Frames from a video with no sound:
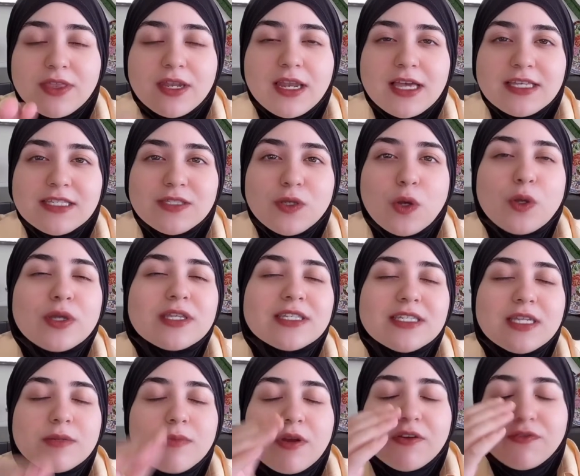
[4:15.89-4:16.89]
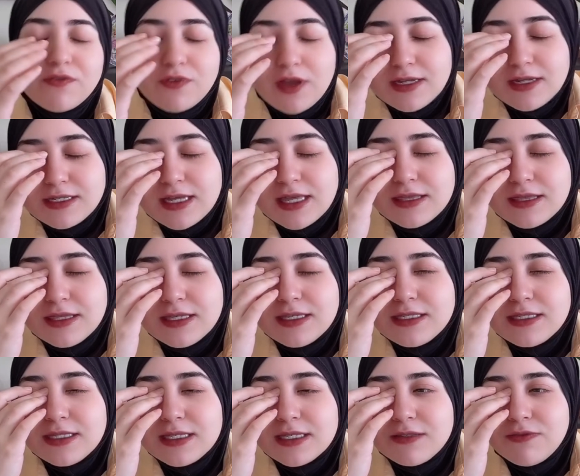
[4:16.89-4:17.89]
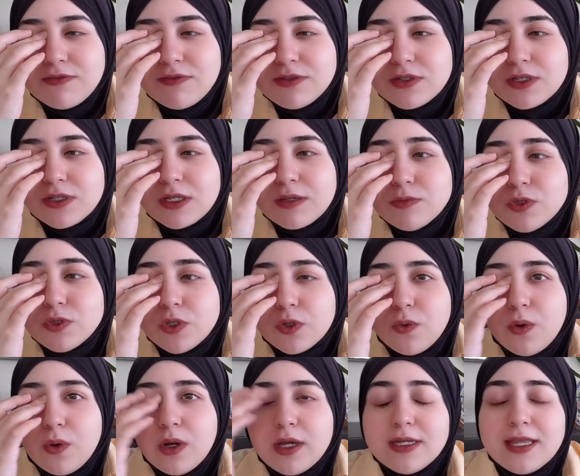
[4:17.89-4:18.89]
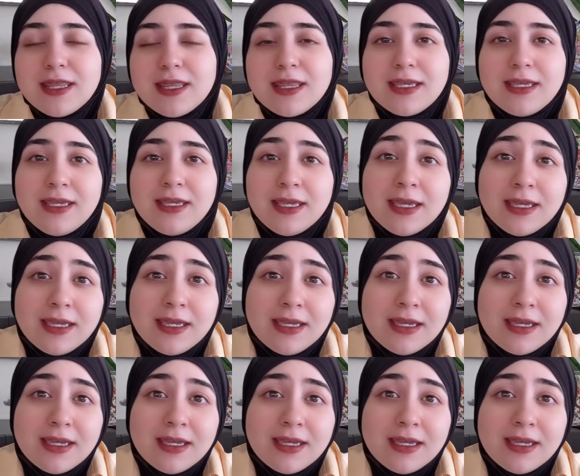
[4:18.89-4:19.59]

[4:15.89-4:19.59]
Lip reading: The last song is Dear My Friend, and this is featuring Kim Jong-won, the king.